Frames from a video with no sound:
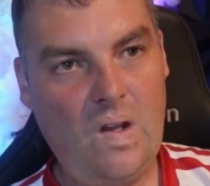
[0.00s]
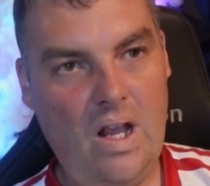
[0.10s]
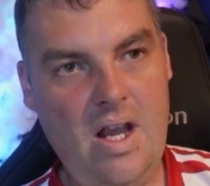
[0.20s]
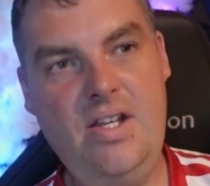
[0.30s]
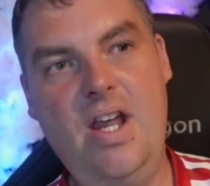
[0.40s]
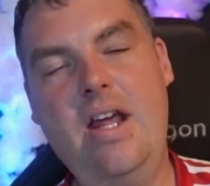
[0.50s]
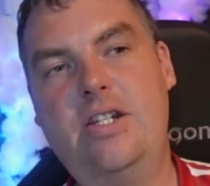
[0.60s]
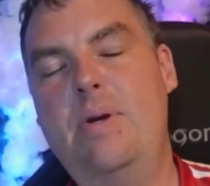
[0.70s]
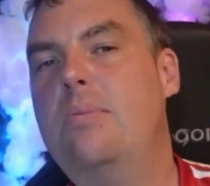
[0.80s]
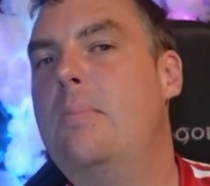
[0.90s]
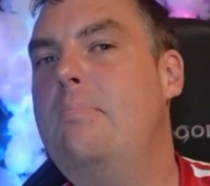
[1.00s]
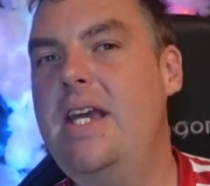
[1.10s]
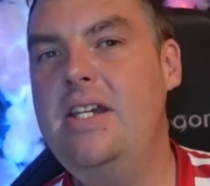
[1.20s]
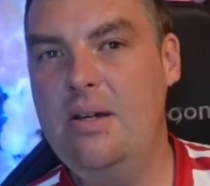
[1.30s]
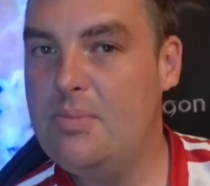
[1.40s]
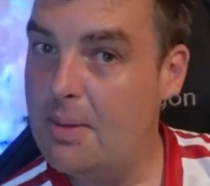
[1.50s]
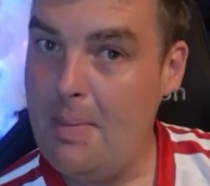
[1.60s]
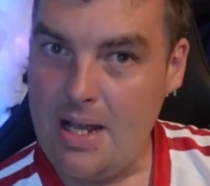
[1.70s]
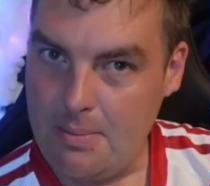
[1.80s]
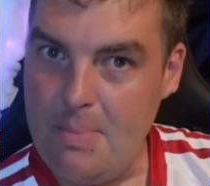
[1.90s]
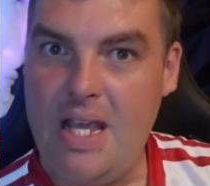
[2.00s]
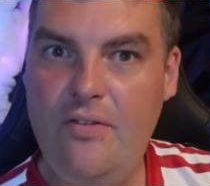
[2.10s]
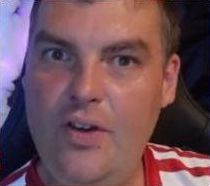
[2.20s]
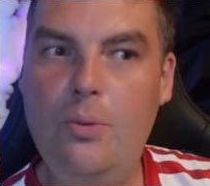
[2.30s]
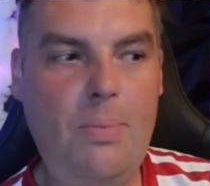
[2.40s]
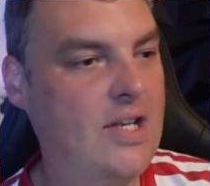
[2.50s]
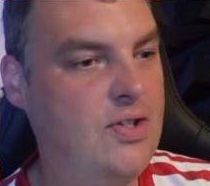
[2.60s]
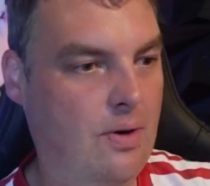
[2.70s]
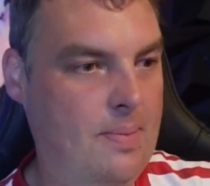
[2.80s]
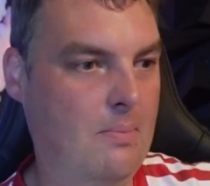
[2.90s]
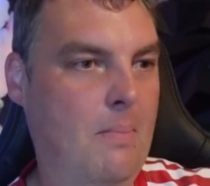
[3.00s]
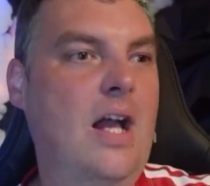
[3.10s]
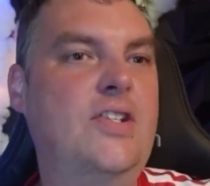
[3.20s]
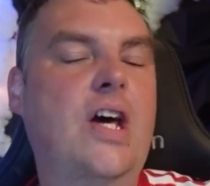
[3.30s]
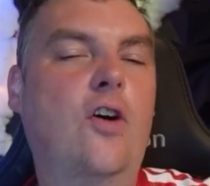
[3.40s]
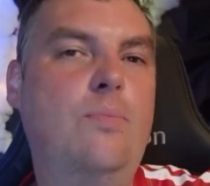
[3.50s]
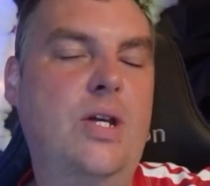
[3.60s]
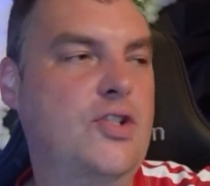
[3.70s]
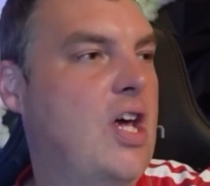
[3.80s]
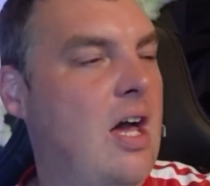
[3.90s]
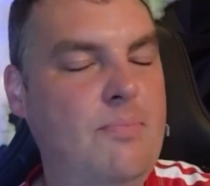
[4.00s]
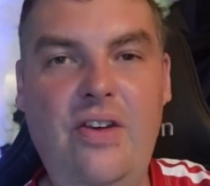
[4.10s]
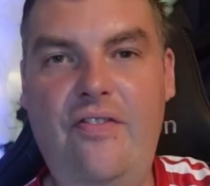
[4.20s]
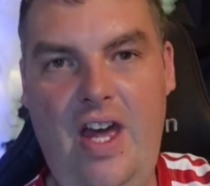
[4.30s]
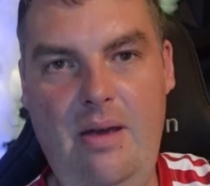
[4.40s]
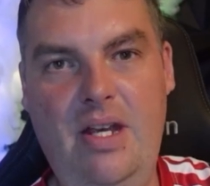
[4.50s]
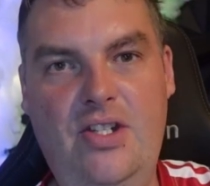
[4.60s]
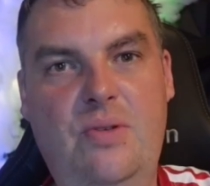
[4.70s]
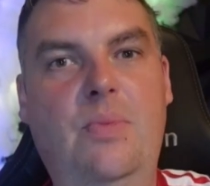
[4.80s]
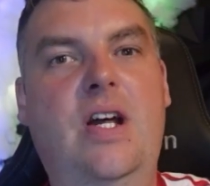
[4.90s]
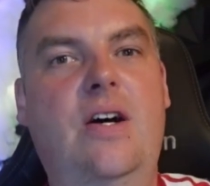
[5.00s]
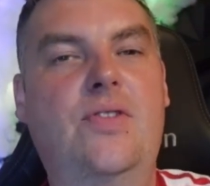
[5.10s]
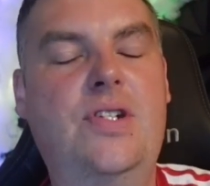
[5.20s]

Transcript: It's become a medium to make me feel better about myself because I'm defaming someone else.